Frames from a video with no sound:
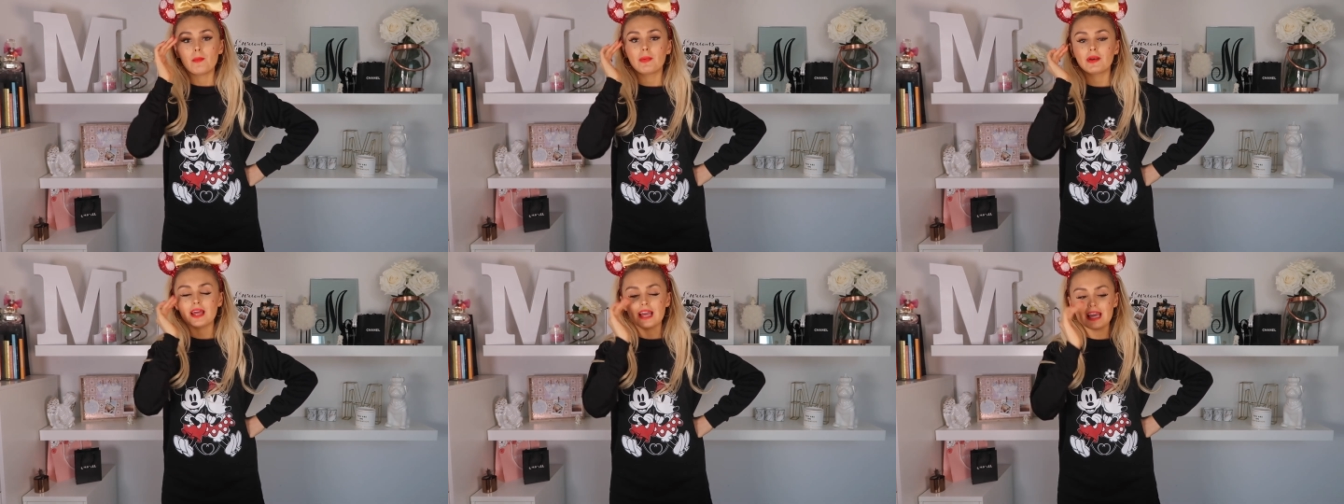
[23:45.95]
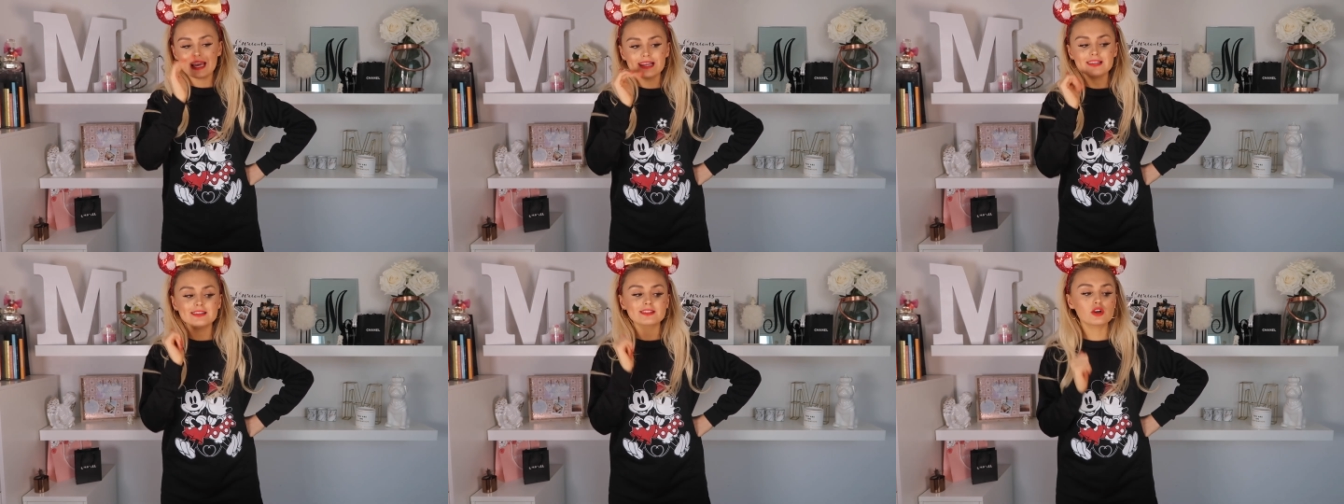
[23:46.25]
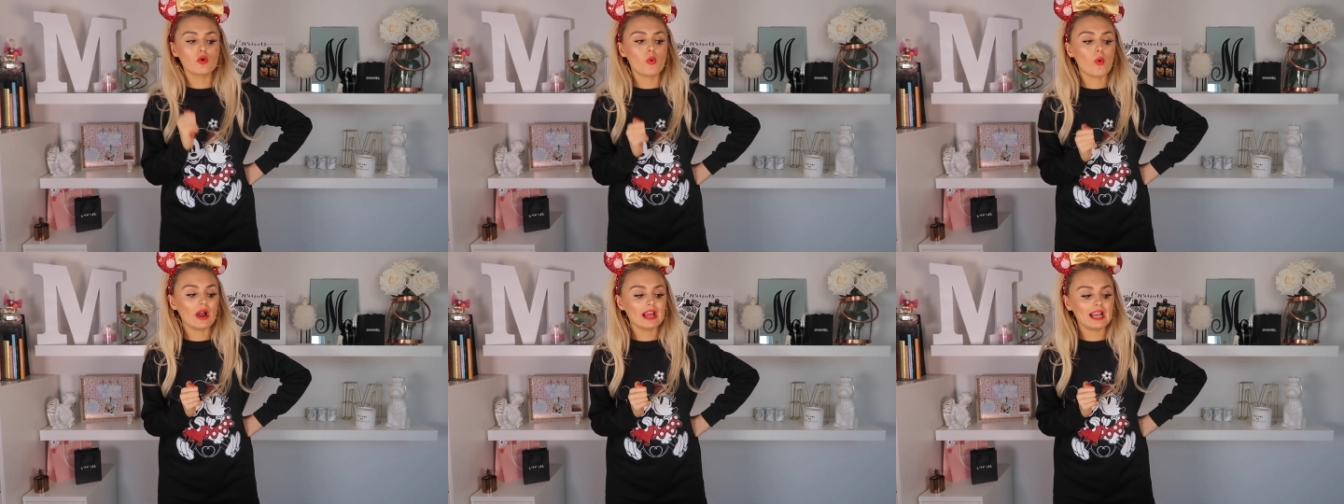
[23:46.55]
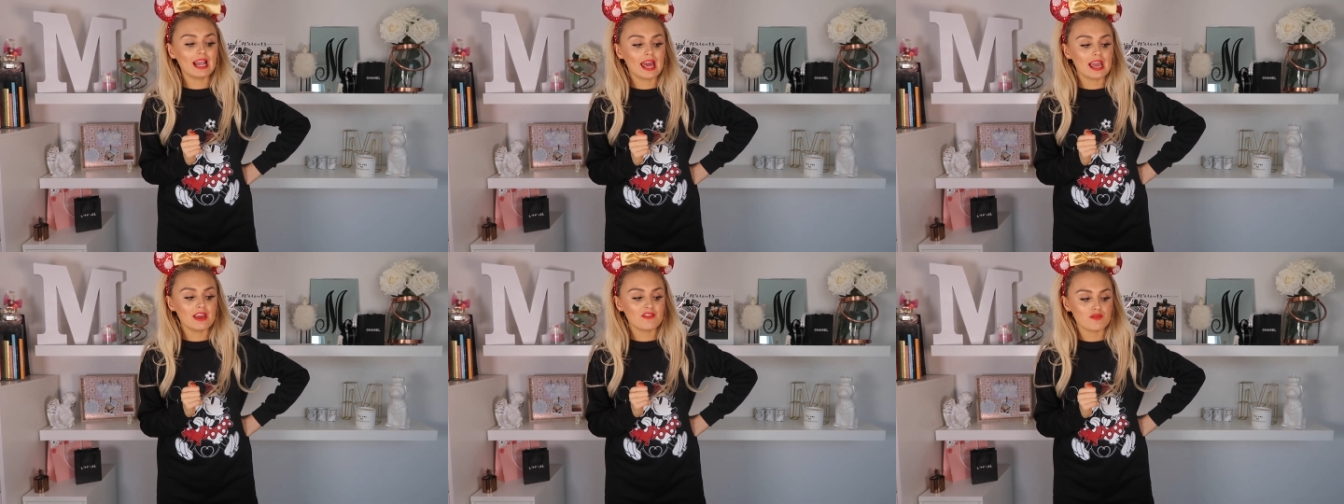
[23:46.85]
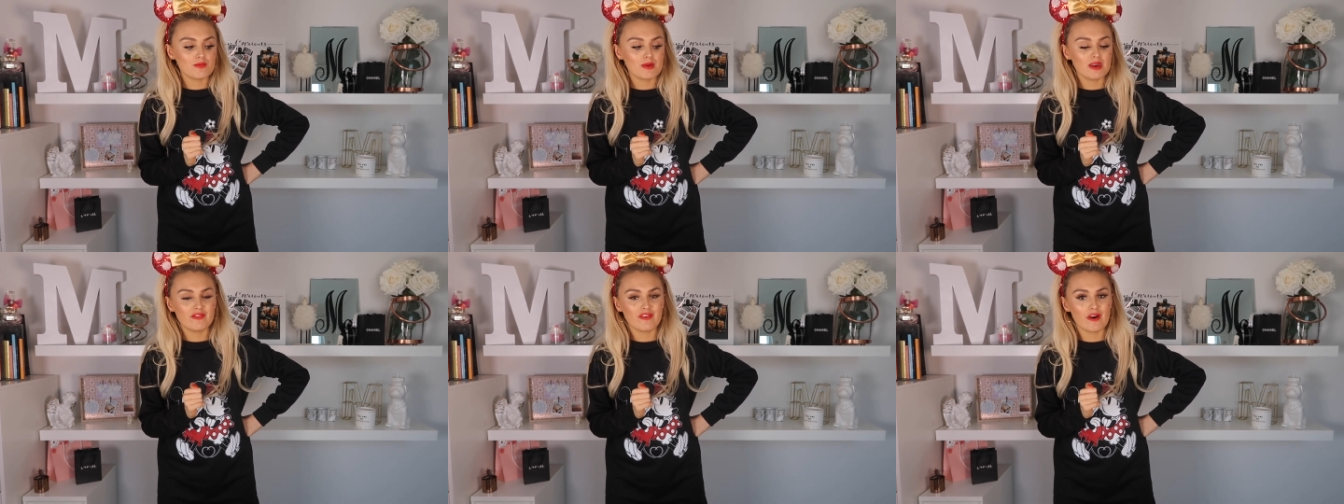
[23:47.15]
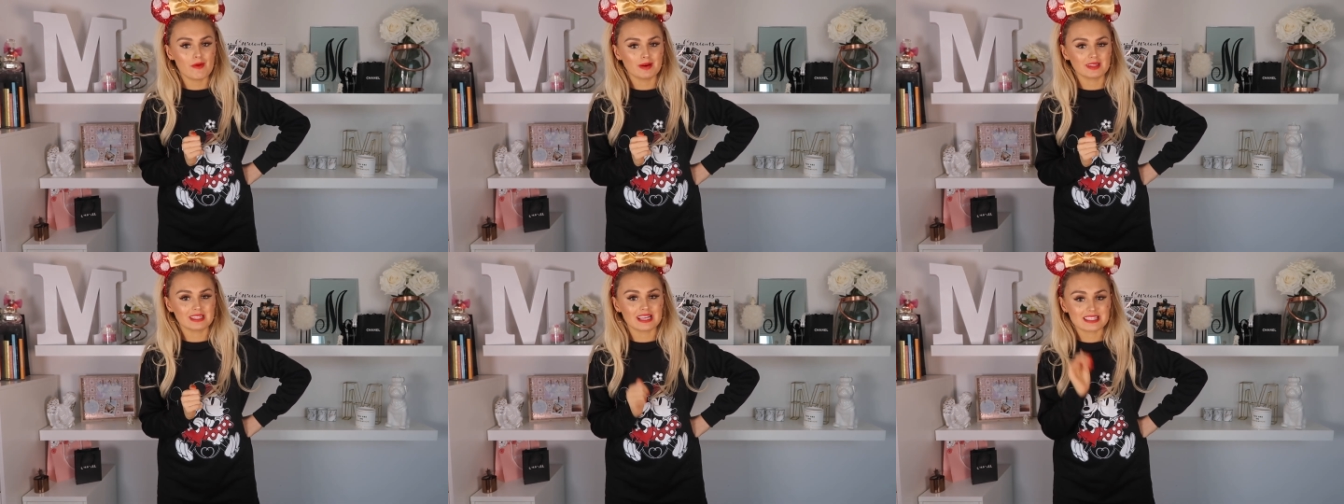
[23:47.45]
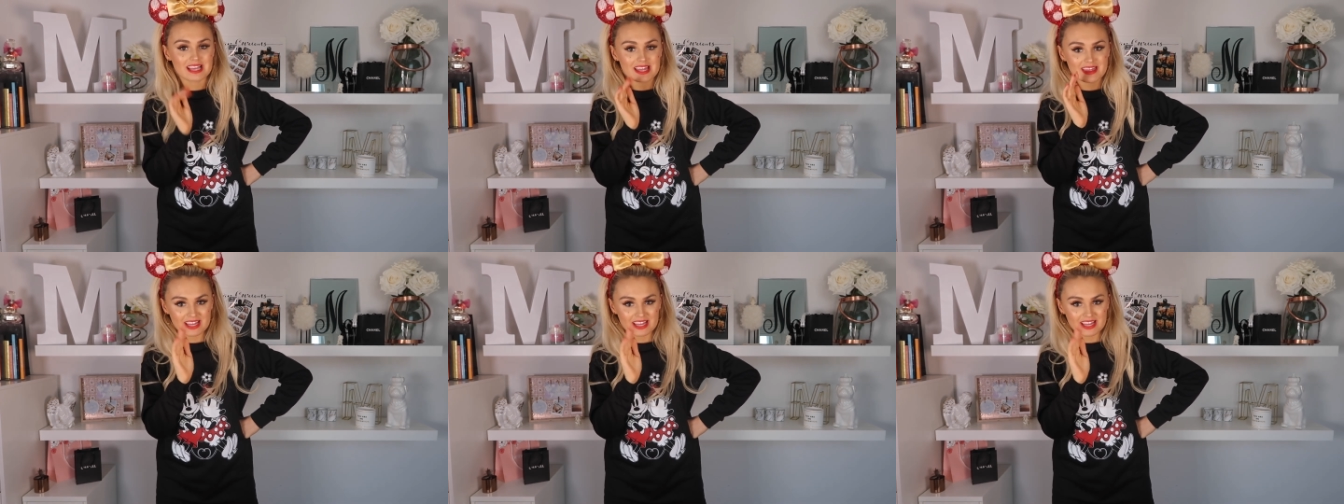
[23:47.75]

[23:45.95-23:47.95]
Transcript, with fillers: but it is quite late for me filming this.